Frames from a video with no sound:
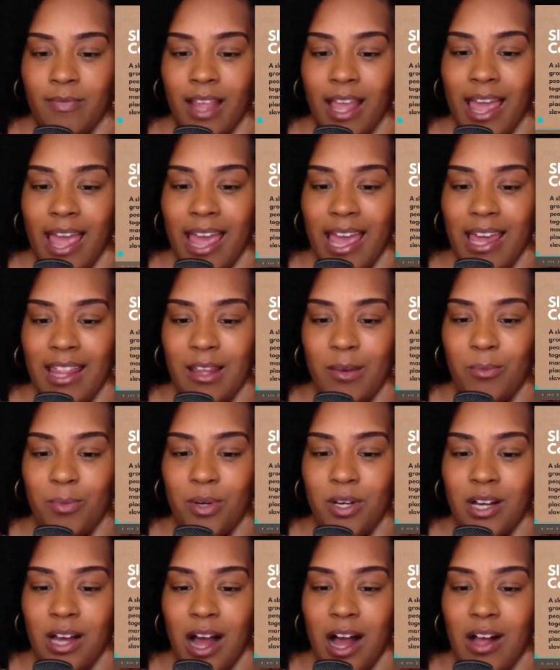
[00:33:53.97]
And the
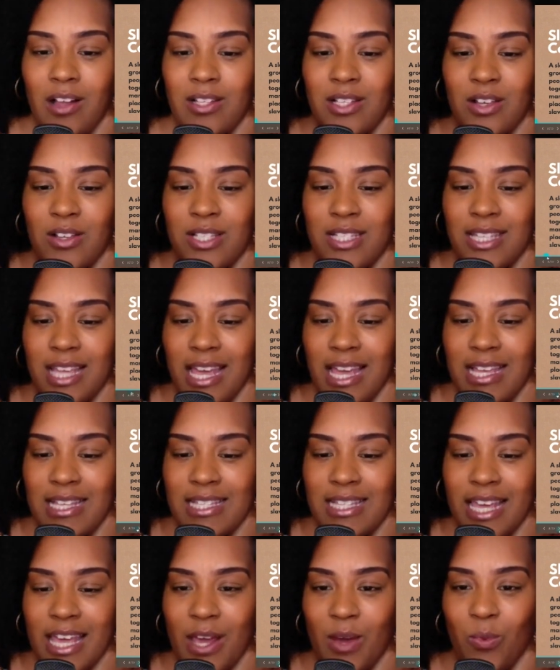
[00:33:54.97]
book also says
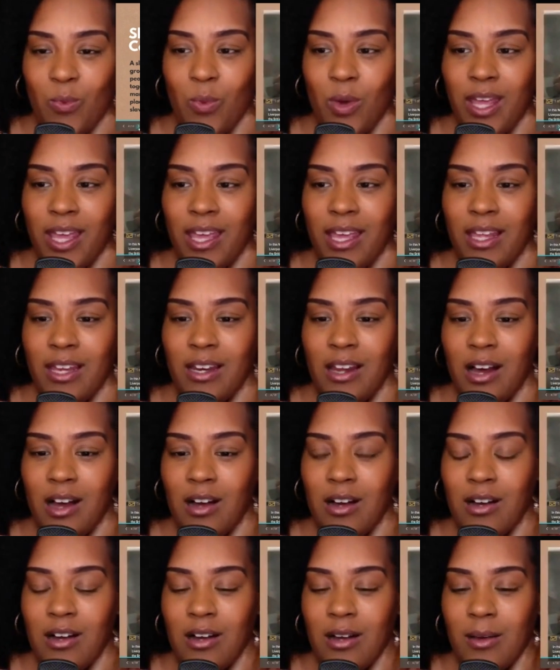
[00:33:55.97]
that when
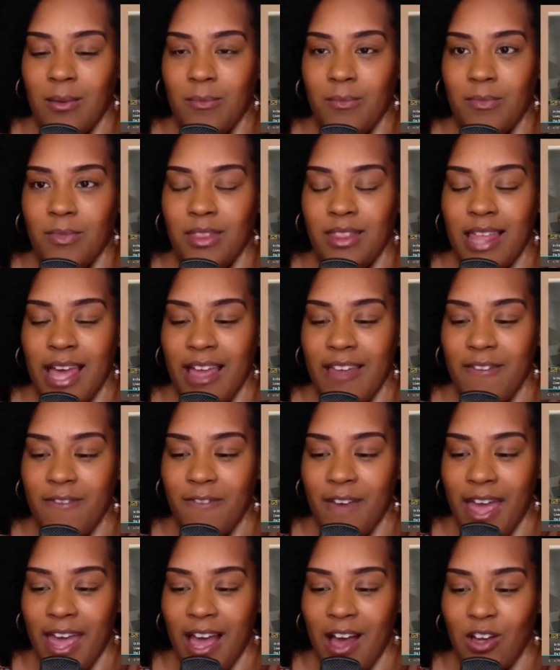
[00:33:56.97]
they
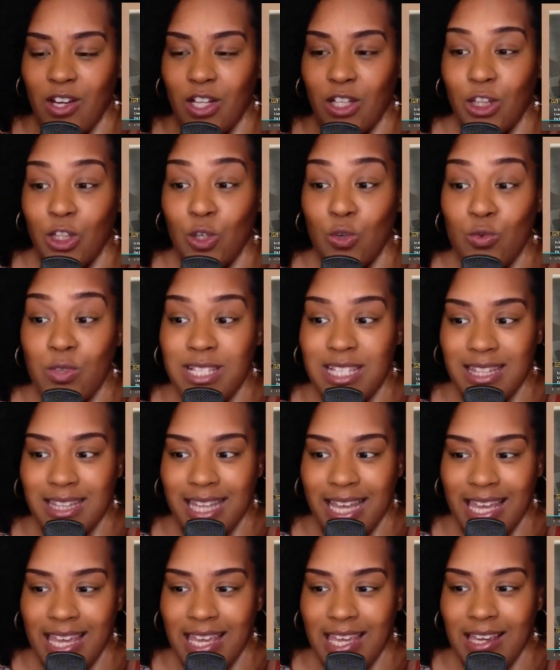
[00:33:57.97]
found a loose
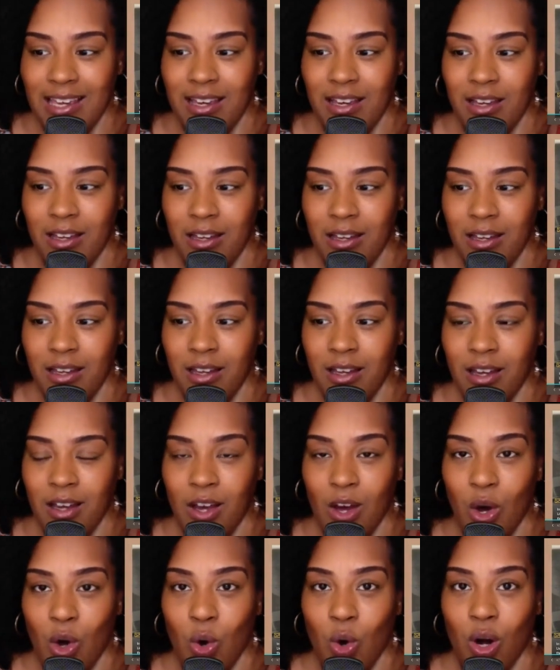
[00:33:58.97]
link
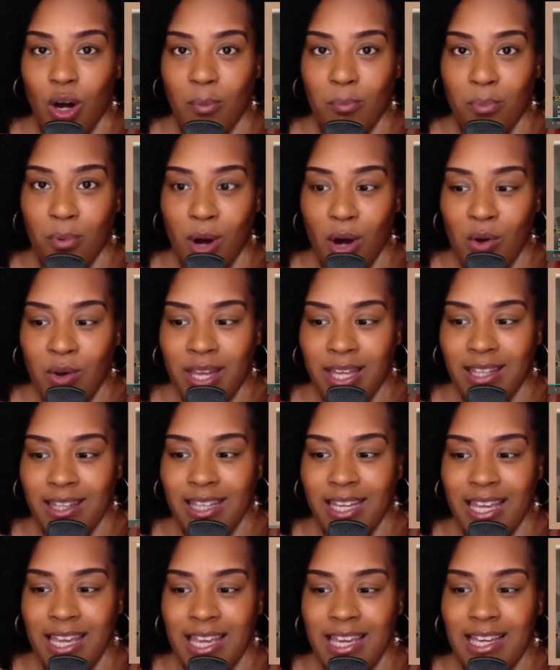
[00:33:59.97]
or a broken
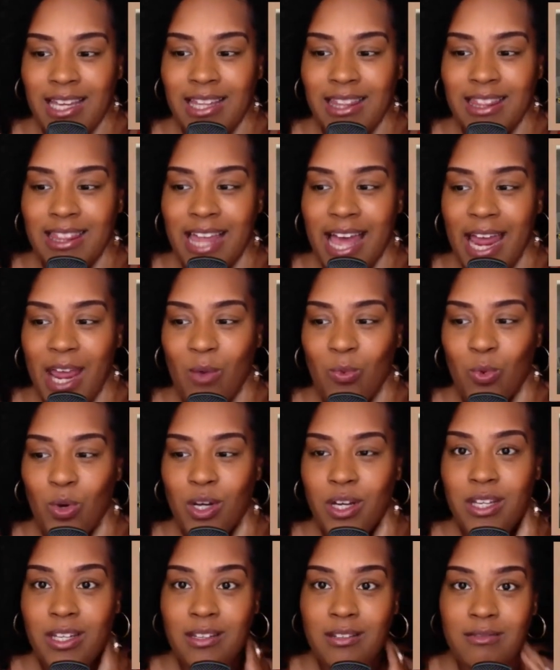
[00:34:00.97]
link, they
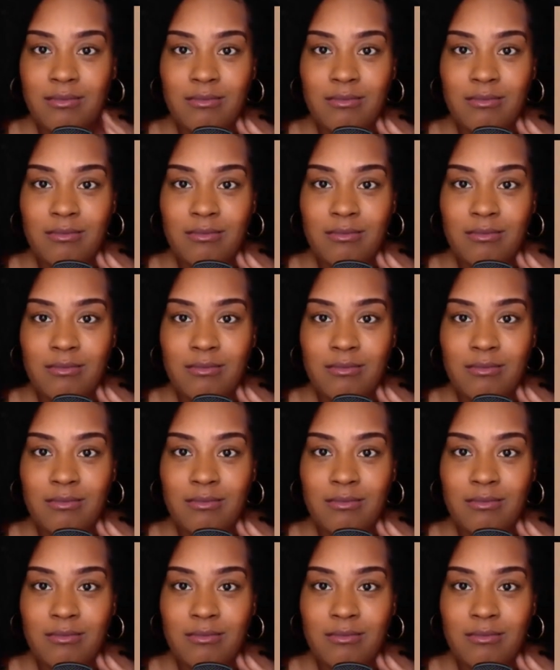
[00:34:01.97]
would